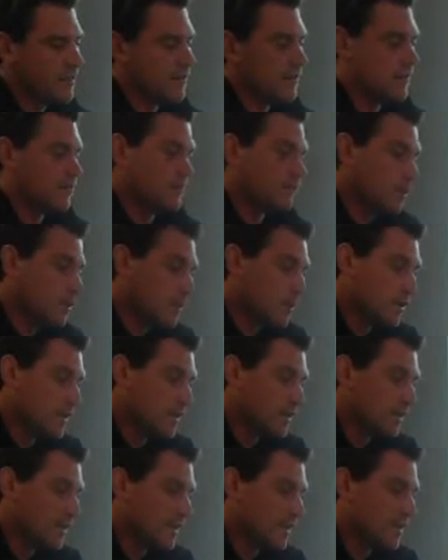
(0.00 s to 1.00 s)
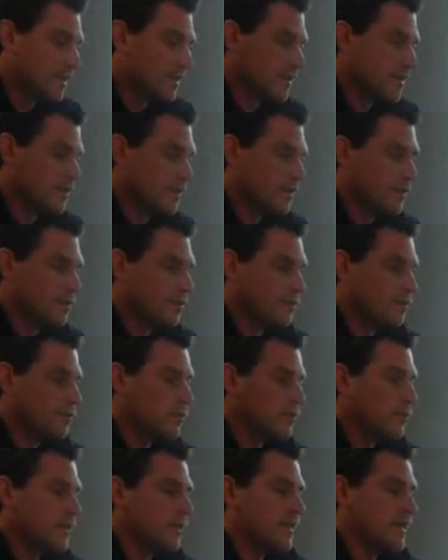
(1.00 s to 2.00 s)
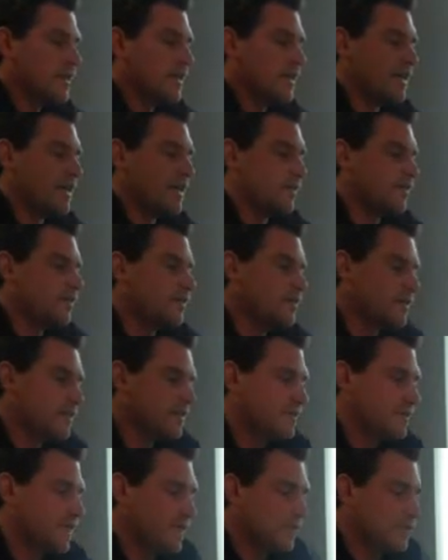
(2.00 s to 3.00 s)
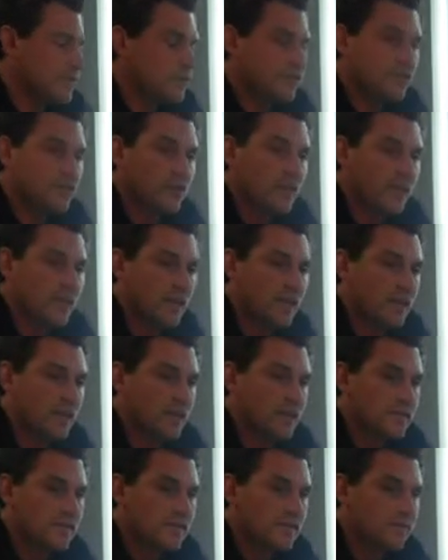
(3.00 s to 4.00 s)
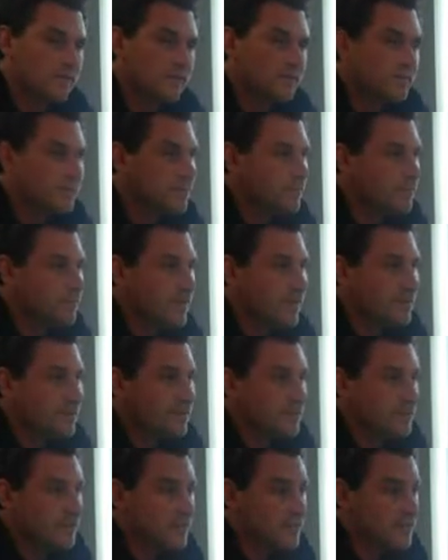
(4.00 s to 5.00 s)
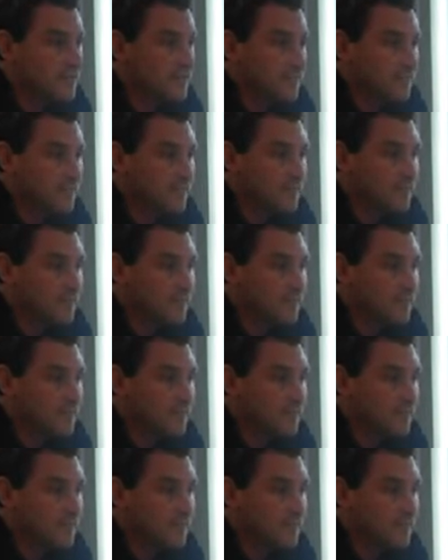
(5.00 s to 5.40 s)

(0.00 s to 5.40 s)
the smallest tank, you're probably going to have to dig down sort of 2.5 metres.